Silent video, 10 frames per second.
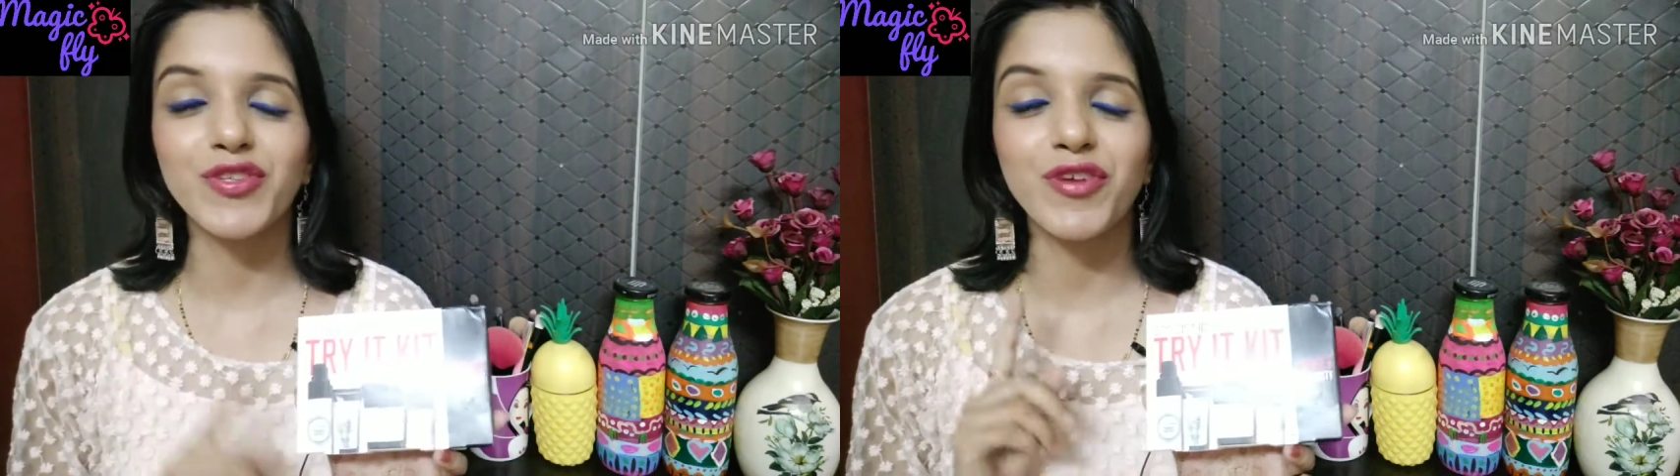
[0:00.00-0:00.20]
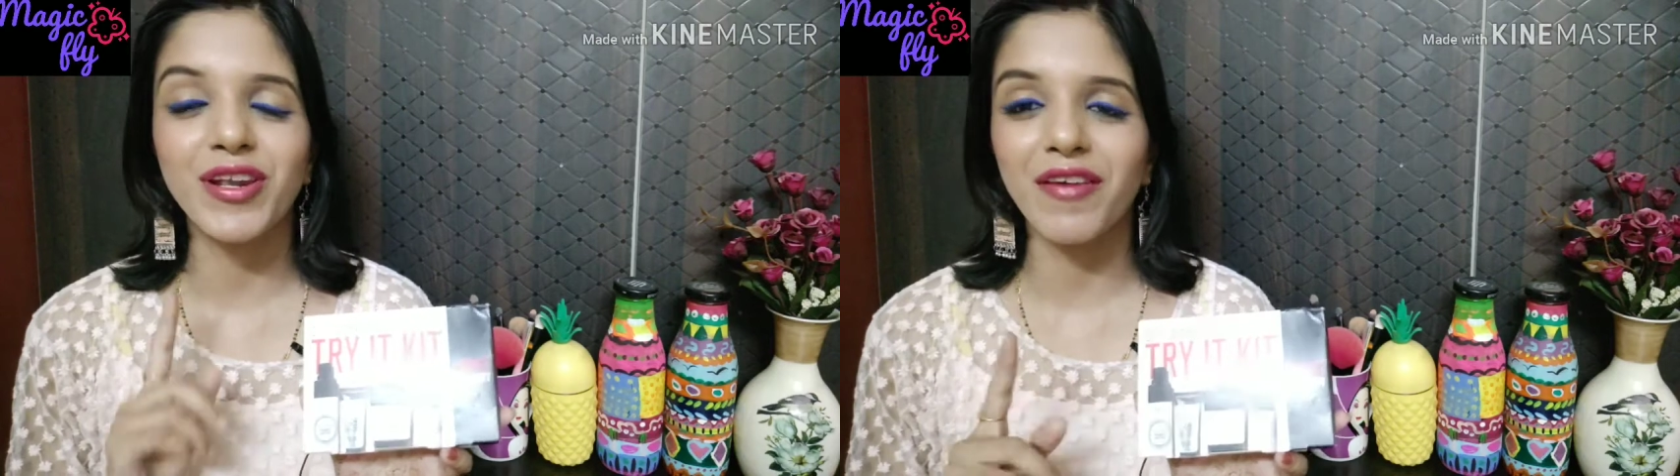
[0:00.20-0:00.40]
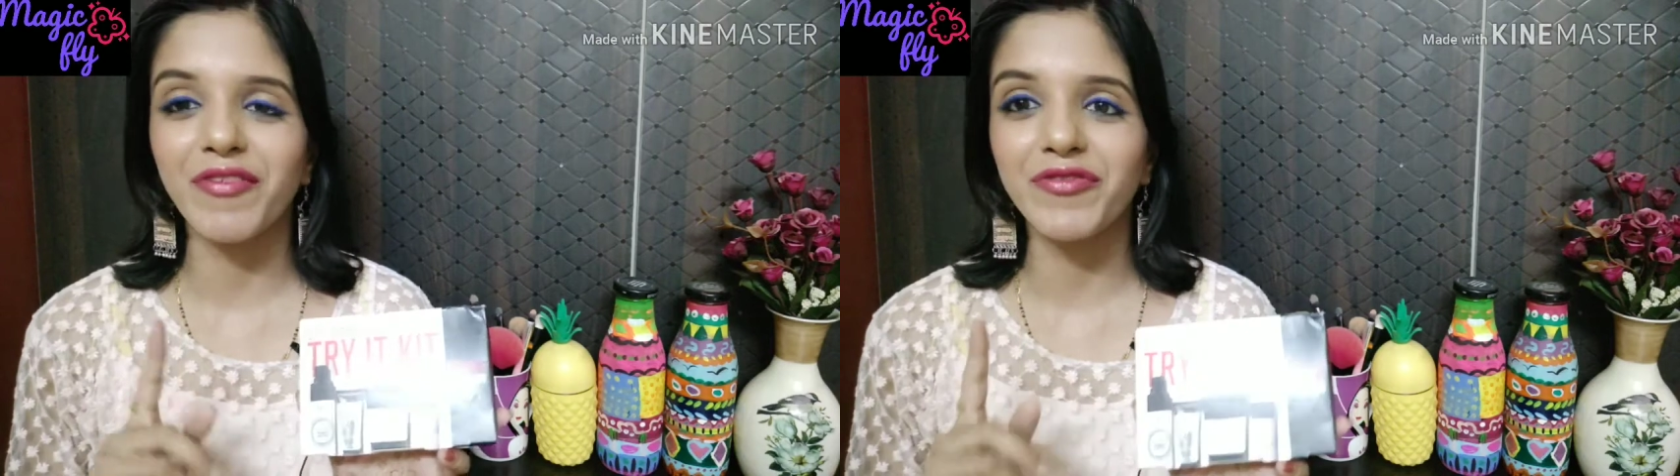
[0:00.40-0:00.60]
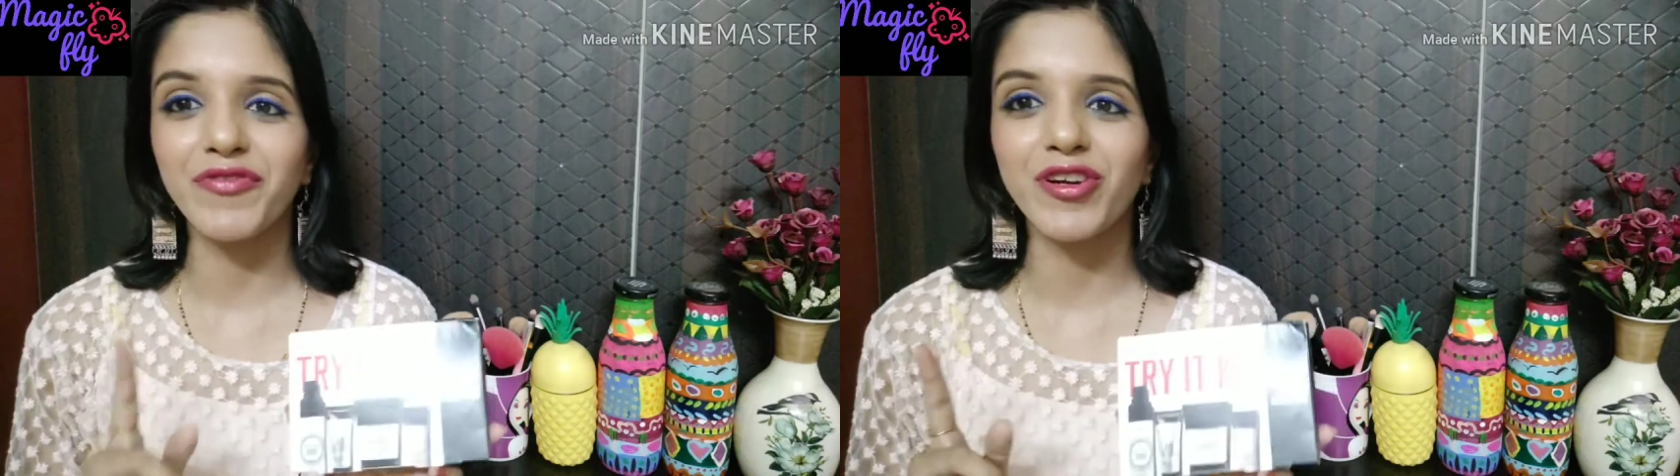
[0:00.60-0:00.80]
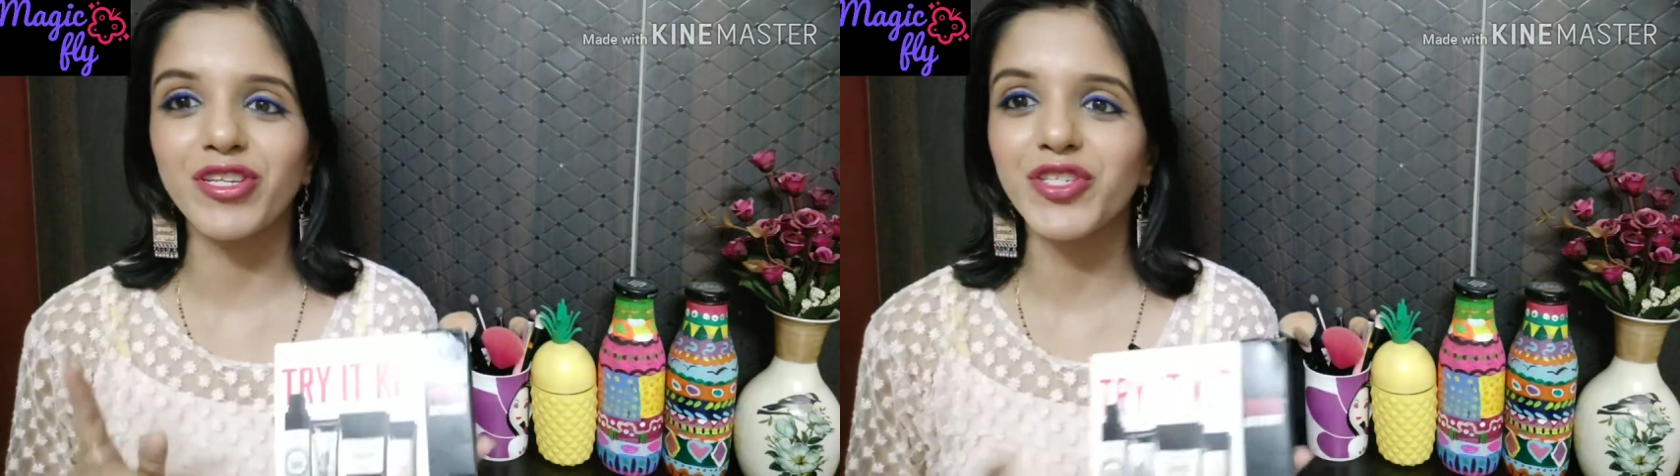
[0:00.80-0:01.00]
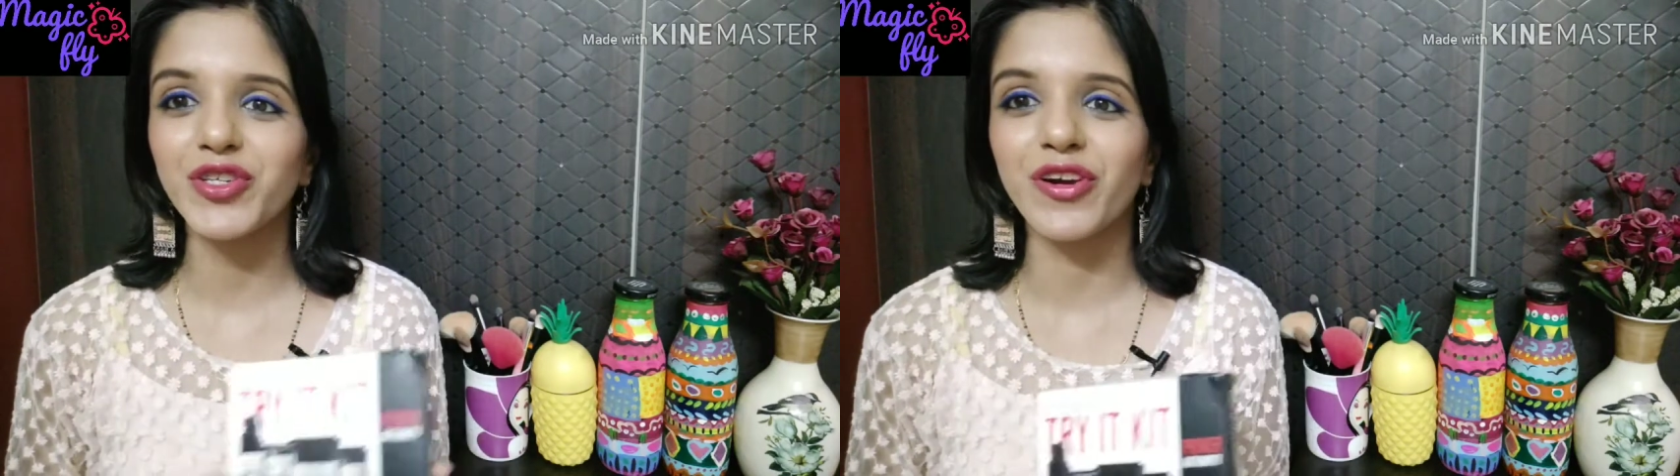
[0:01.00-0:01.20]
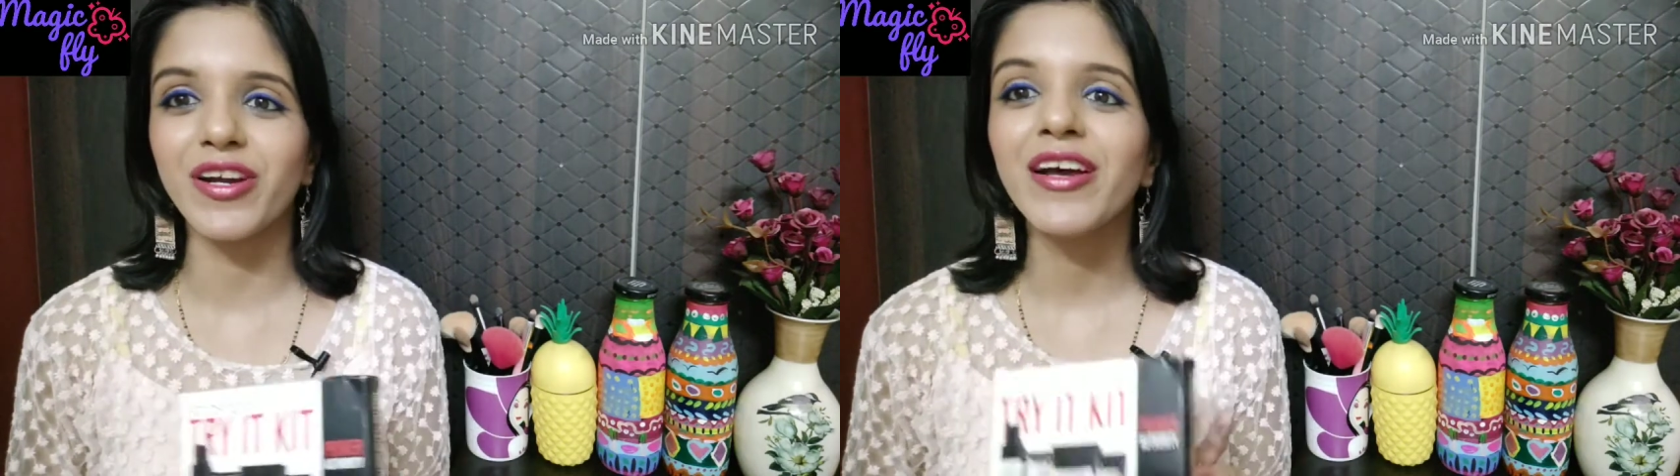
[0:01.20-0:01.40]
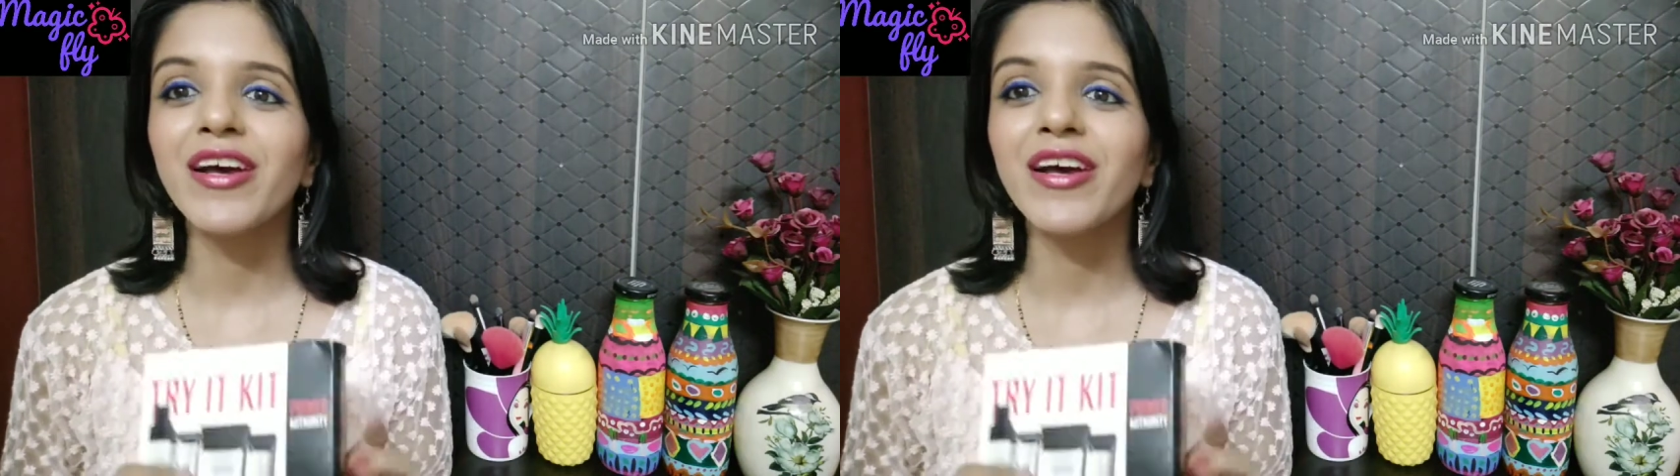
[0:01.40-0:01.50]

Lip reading: You will love it for sure.